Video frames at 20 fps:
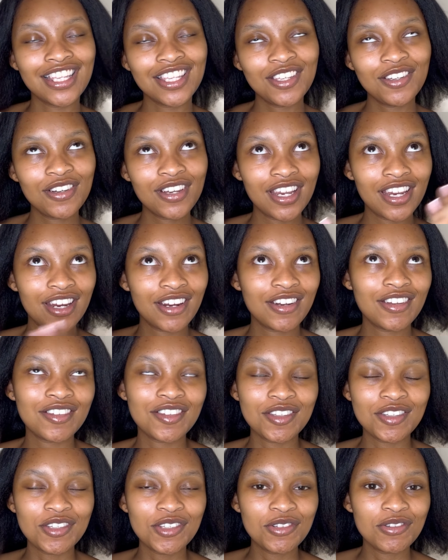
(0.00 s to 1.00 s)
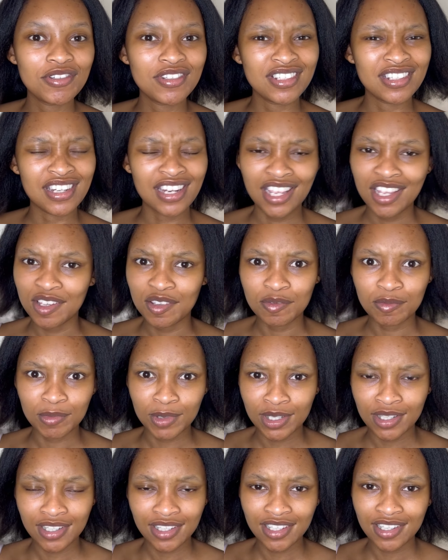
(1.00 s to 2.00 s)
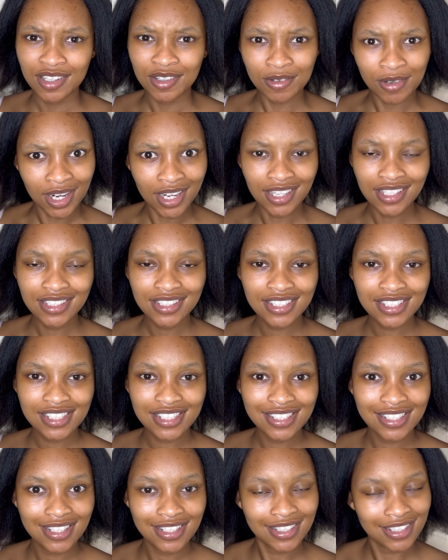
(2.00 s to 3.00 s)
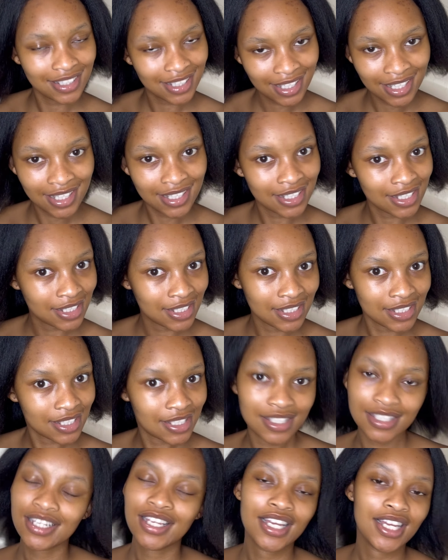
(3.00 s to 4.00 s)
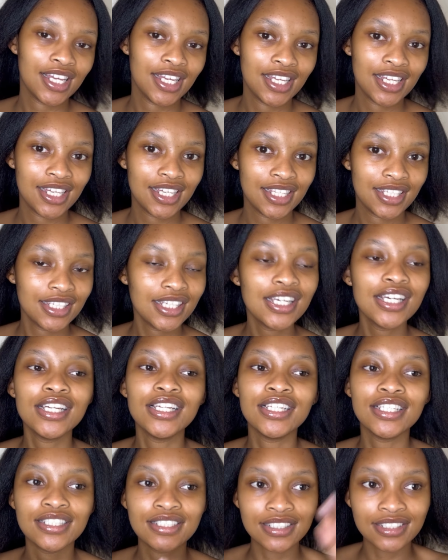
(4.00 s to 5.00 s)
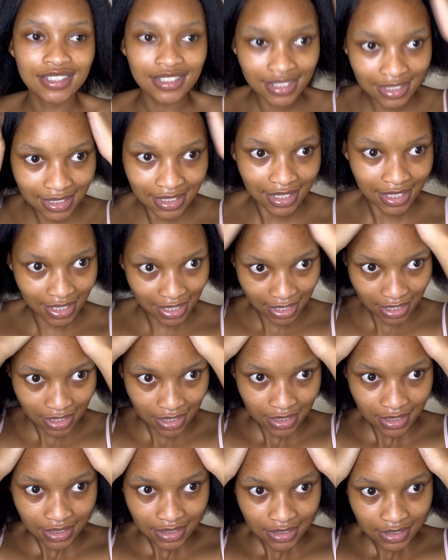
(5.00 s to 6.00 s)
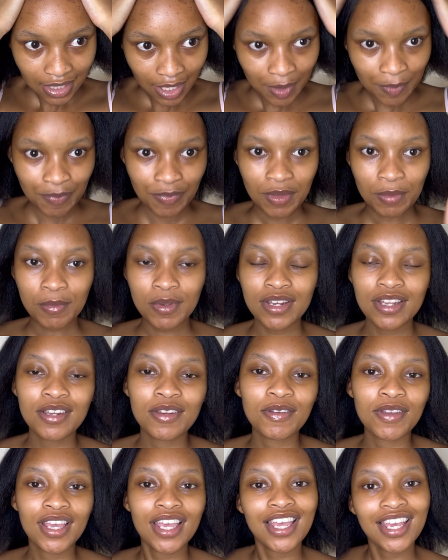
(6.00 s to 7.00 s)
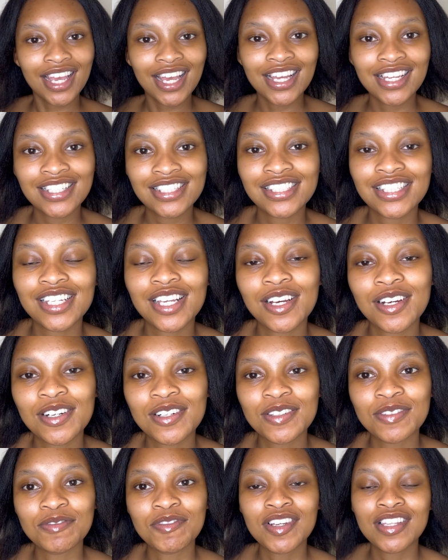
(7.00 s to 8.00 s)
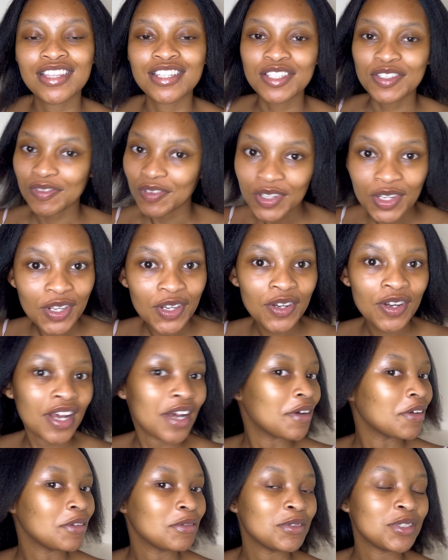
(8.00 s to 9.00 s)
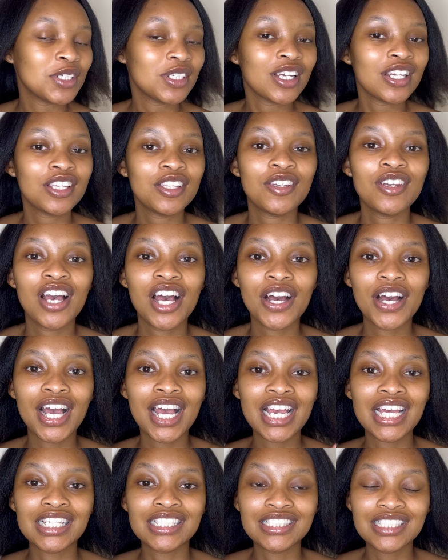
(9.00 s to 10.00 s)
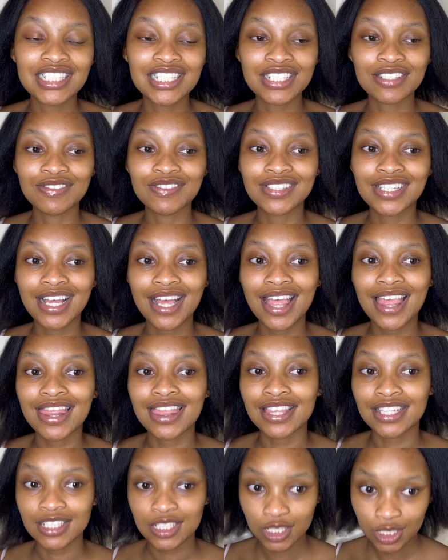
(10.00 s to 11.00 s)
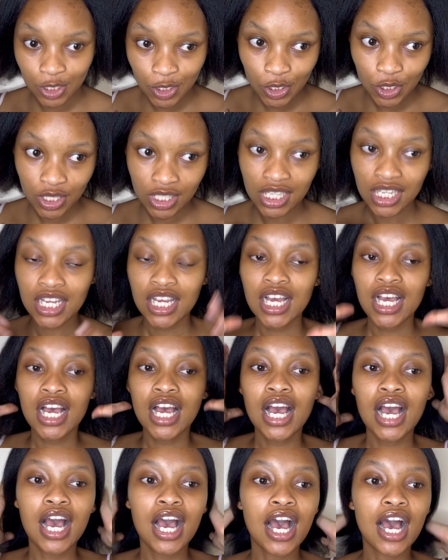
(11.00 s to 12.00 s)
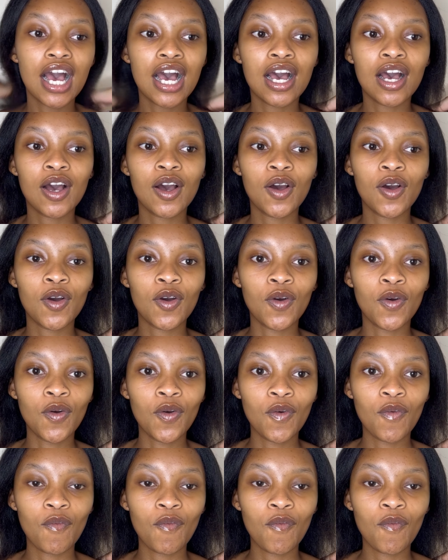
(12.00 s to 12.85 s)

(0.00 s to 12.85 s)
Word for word: you heard new name, right? yes yes but anyway hey guys um in this video i will be showing you how i achieved this look how